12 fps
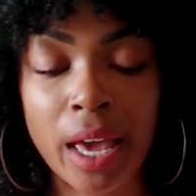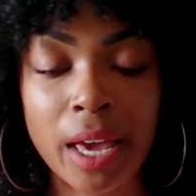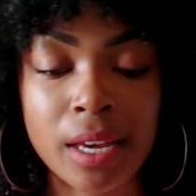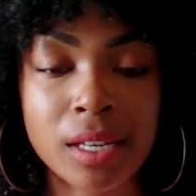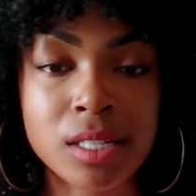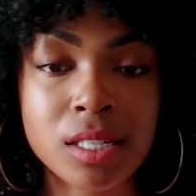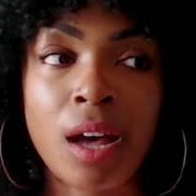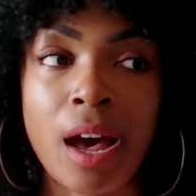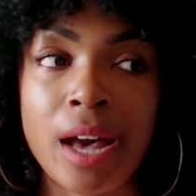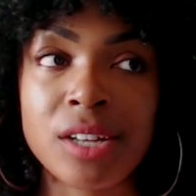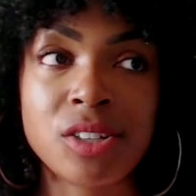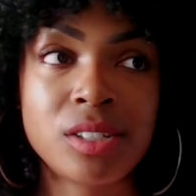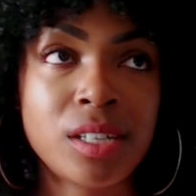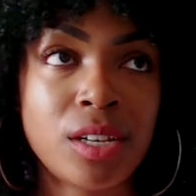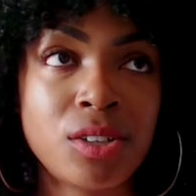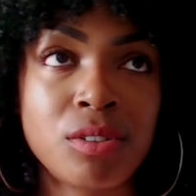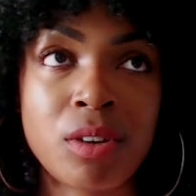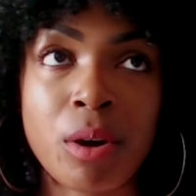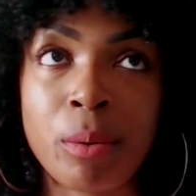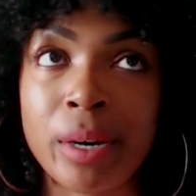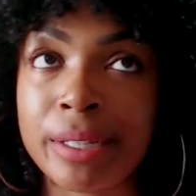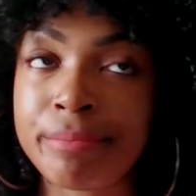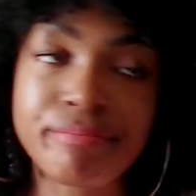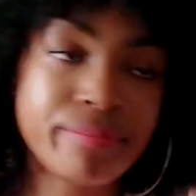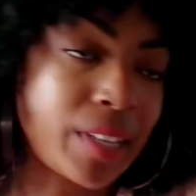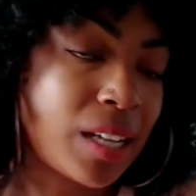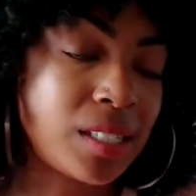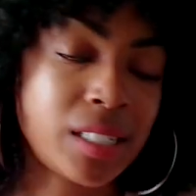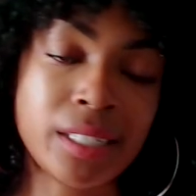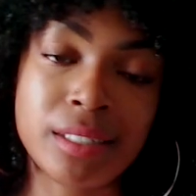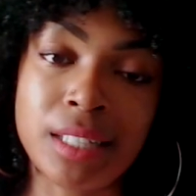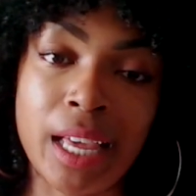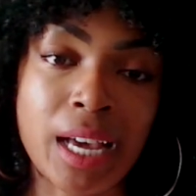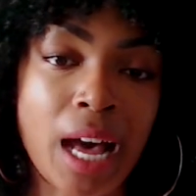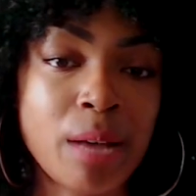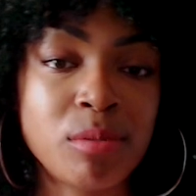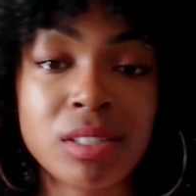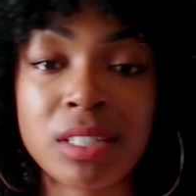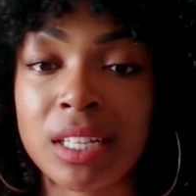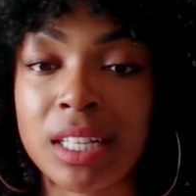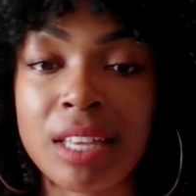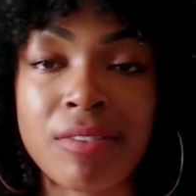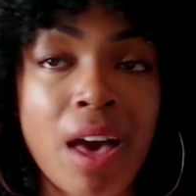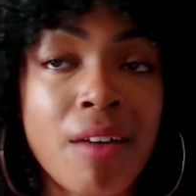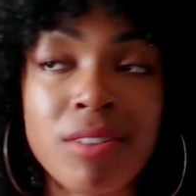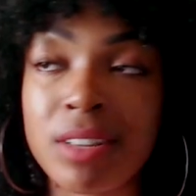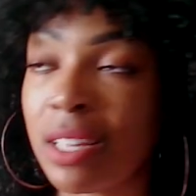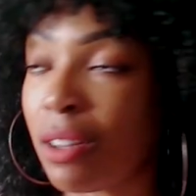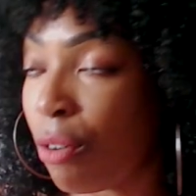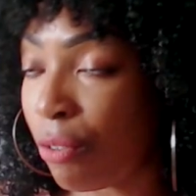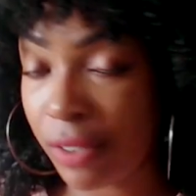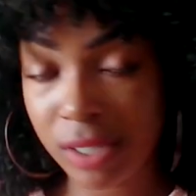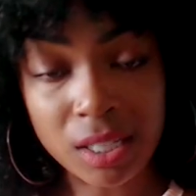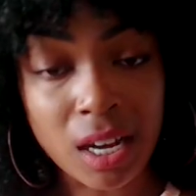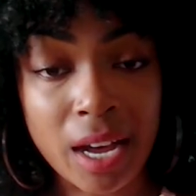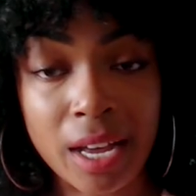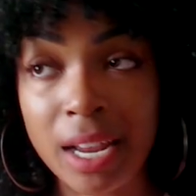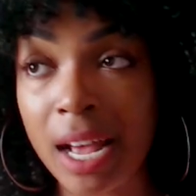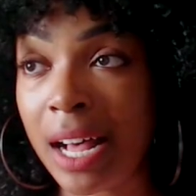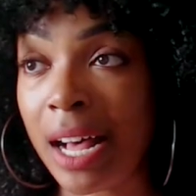And I just said, you know what, that's it. Like, I'm just gonna give everything over to God.